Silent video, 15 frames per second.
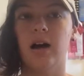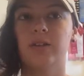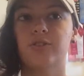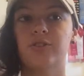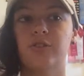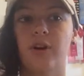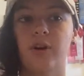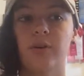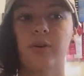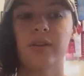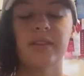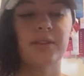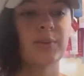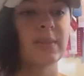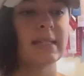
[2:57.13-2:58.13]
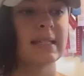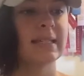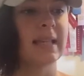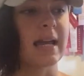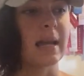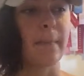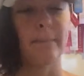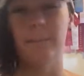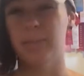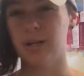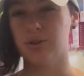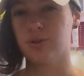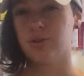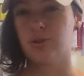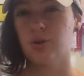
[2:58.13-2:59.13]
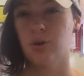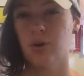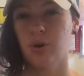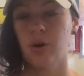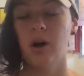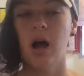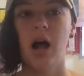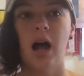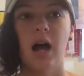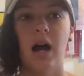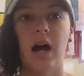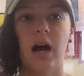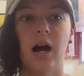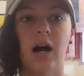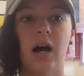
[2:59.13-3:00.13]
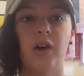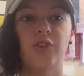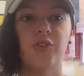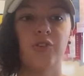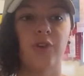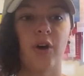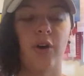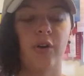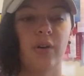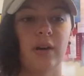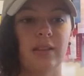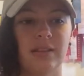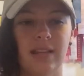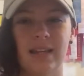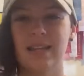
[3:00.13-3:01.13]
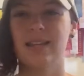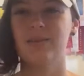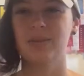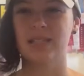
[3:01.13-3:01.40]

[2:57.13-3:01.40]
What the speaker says: So this was in like middle school. So like it